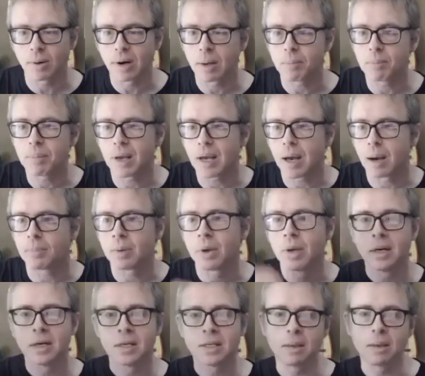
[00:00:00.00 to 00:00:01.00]
When I pick up
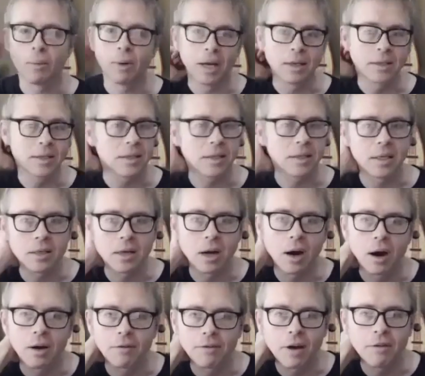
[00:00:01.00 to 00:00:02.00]
someone else's
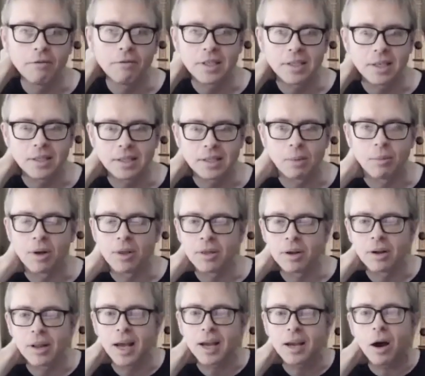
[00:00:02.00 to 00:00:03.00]
guitar, if I visit someone,
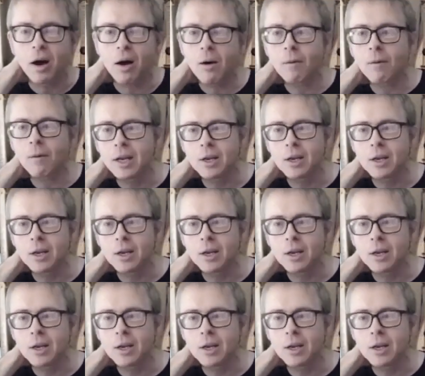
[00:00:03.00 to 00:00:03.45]
they're like, oh,